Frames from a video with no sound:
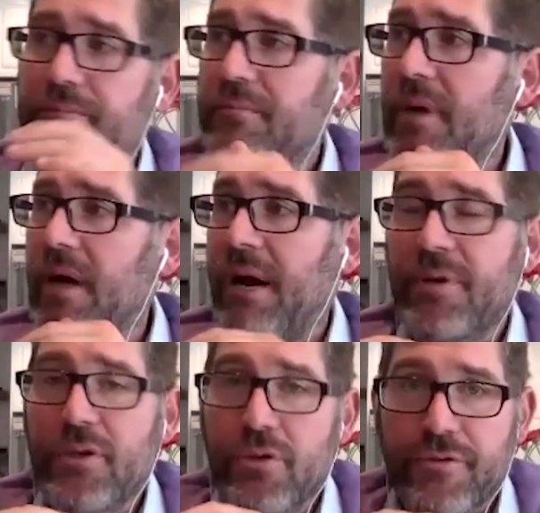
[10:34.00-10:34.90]
Look,
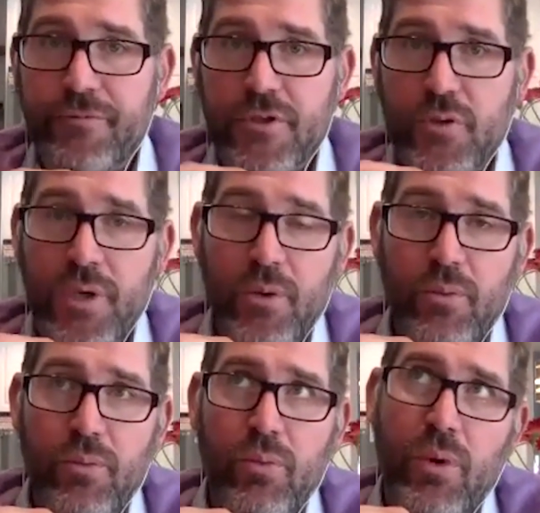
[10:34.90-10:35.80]
I've been doing this for
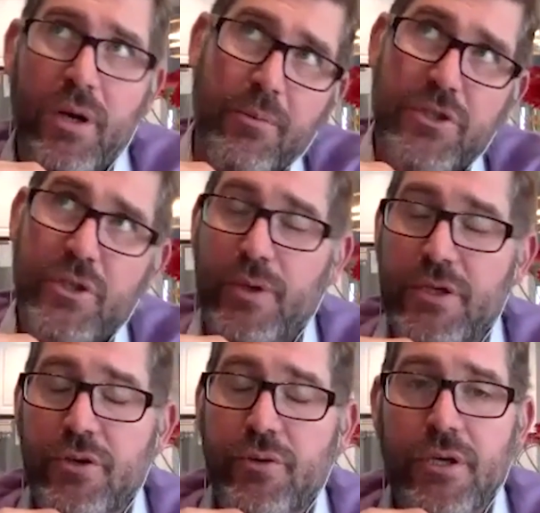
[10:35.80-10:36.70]
21, almost
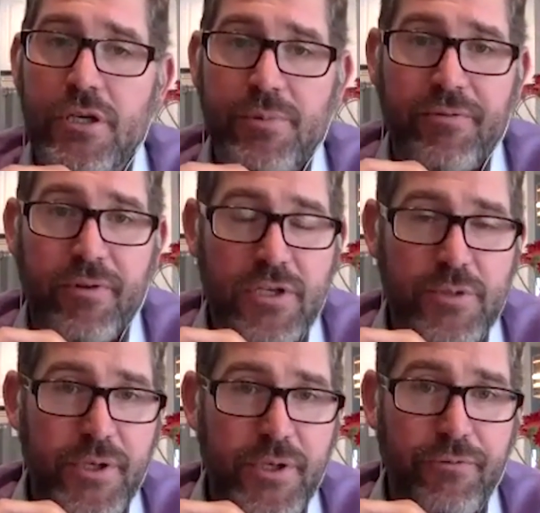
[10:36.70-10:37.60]
22 years. My
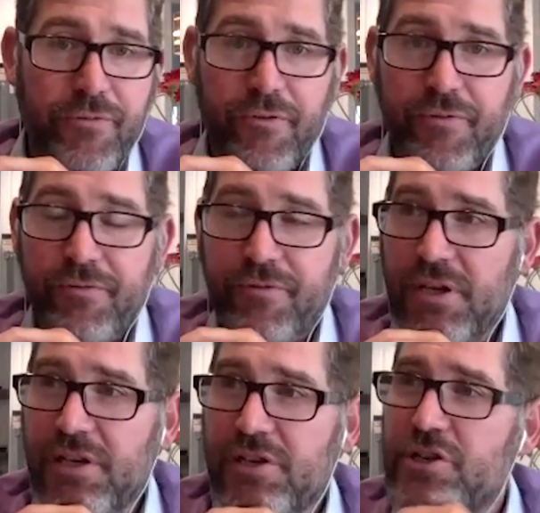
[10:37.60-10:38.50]
father's been doing it for
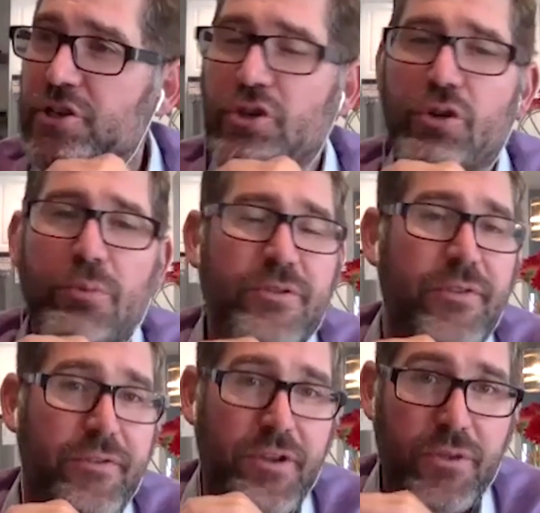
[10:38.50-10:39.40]
52,
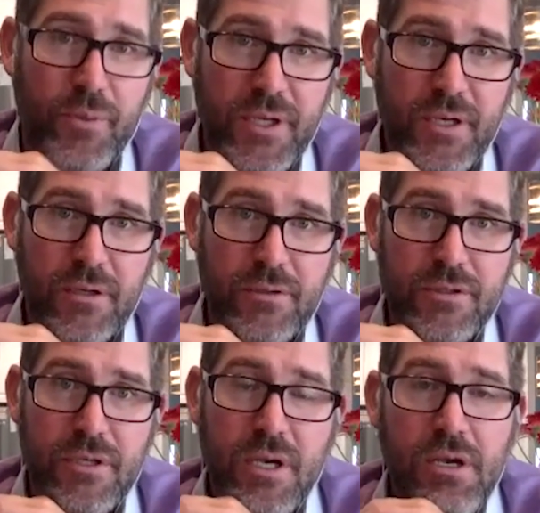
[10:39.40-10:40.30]
almost 53
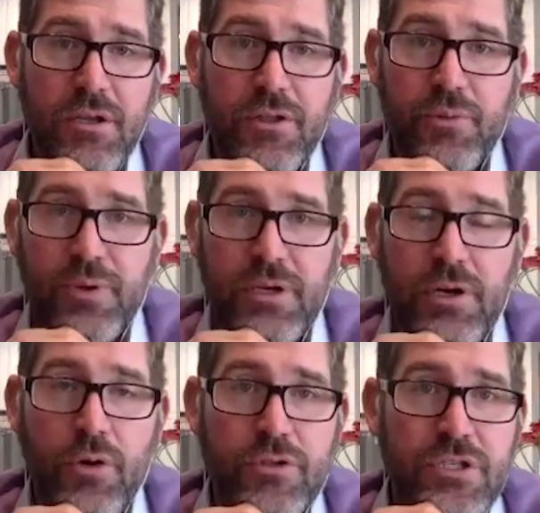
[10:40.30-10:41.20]
years. Three, an
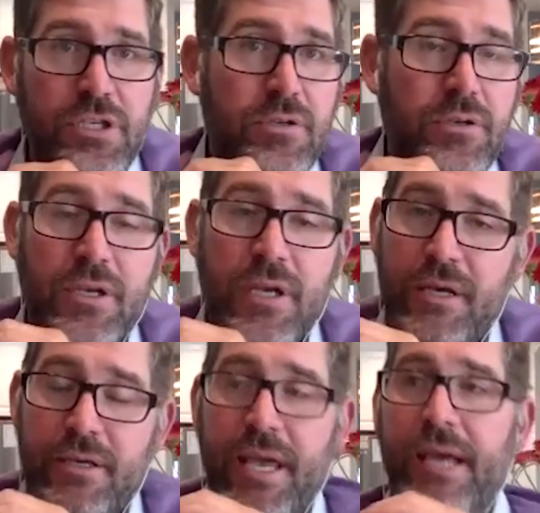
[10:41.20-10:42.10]

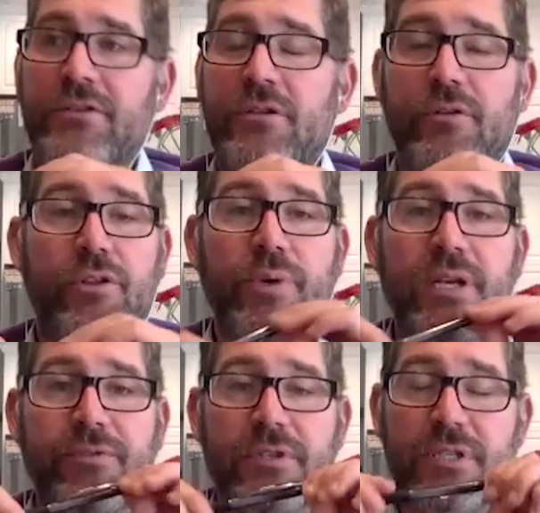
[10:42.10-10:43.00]
OG gangster in three
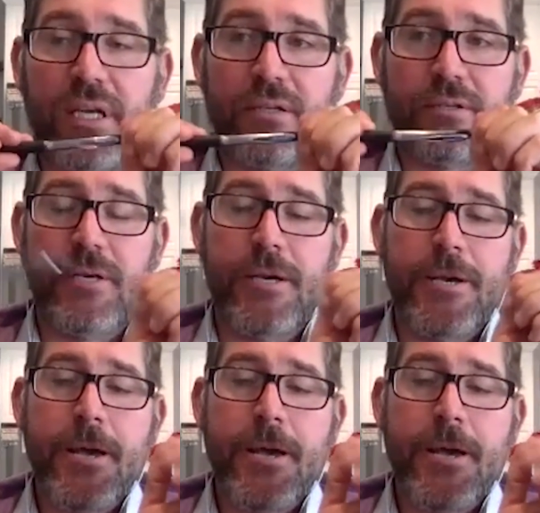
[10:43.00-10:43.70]
different states.